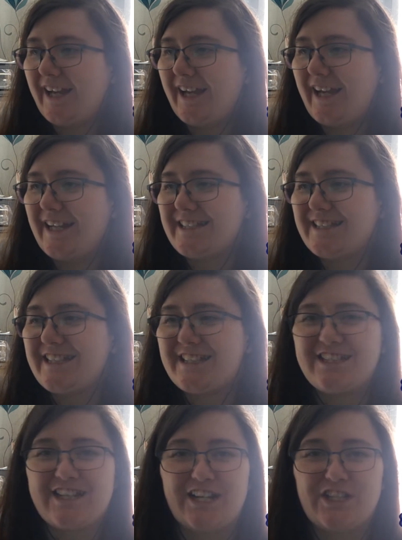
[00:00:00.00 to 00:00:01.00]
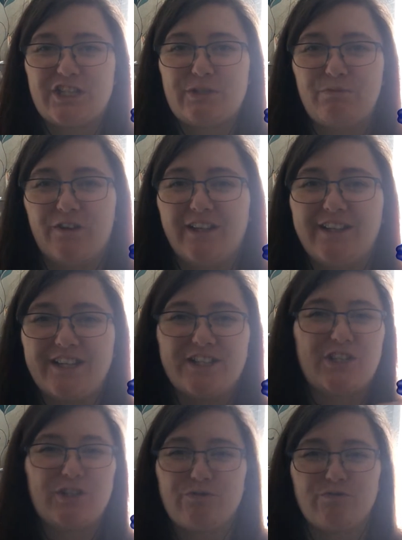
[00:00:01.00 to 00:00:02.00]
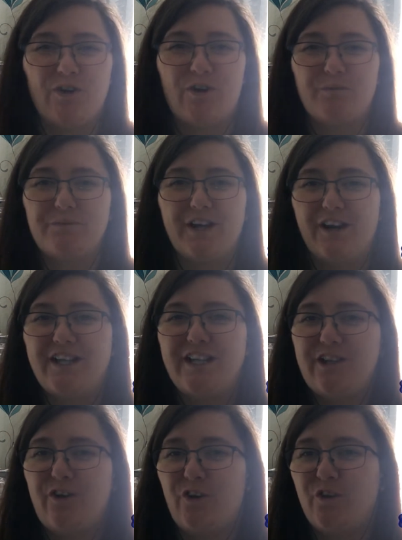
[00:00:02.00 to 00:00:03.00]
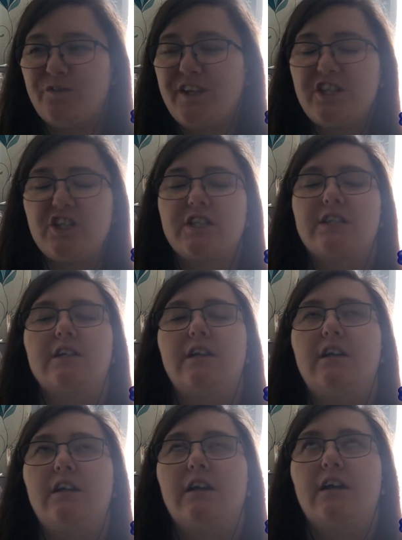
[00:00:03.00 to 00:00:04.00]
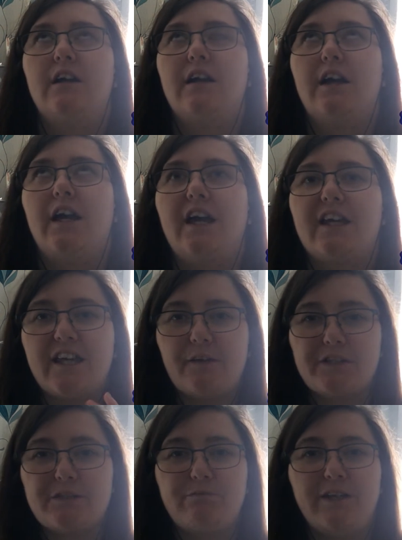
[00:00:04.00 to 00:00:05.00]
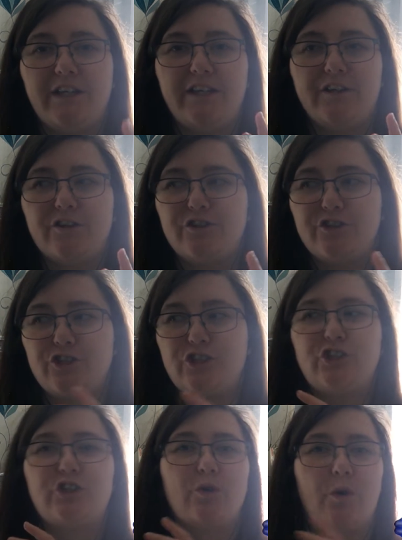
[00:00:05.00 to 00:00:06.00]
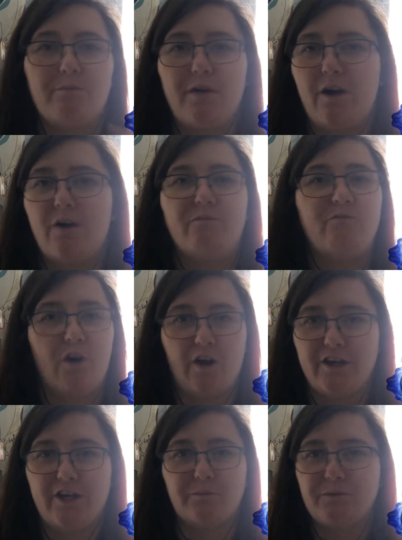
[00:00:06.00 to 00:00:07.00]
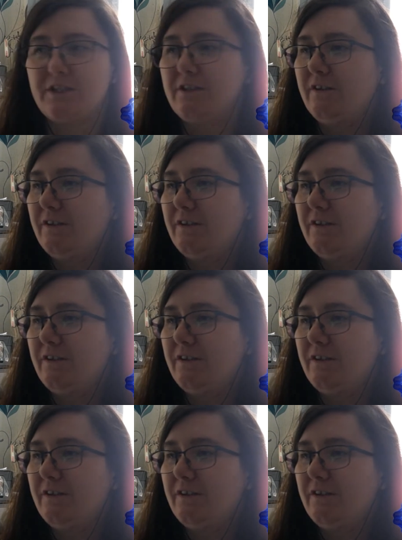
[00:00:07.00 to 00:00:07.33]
It's this dance break, this drop that I love. It just it gives me summer vibes.